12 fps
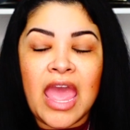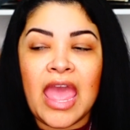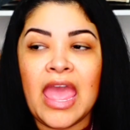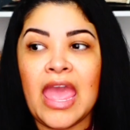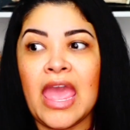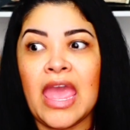
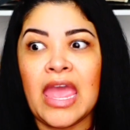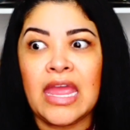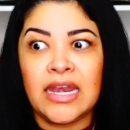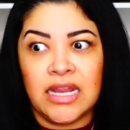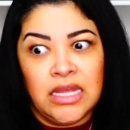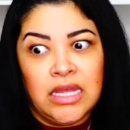
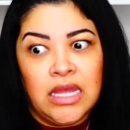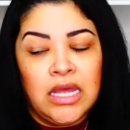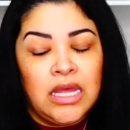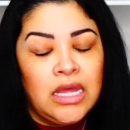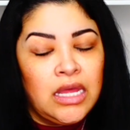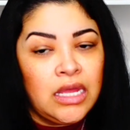and
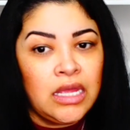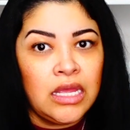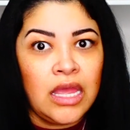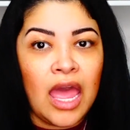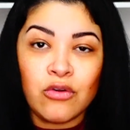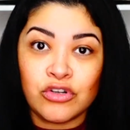
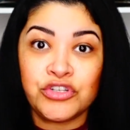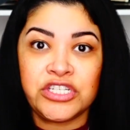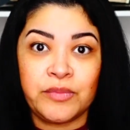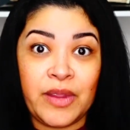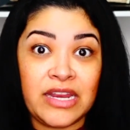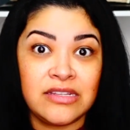how
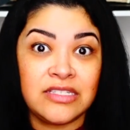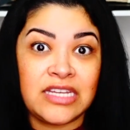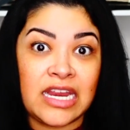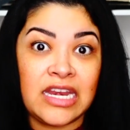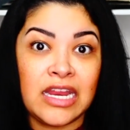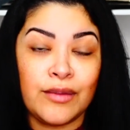Trisha Paytas
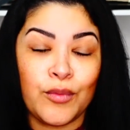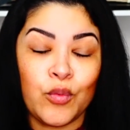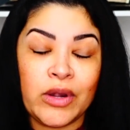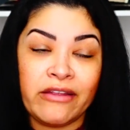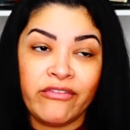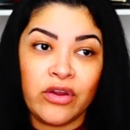dated him or
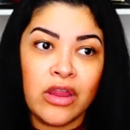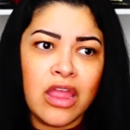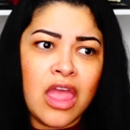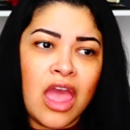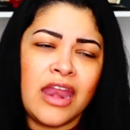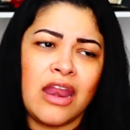whatever.
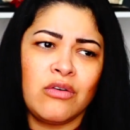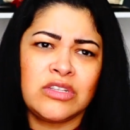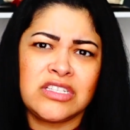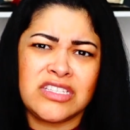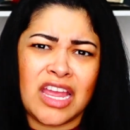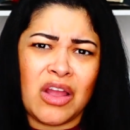And I was
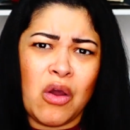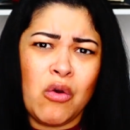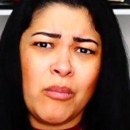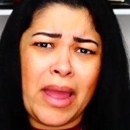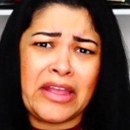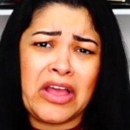just like, oh my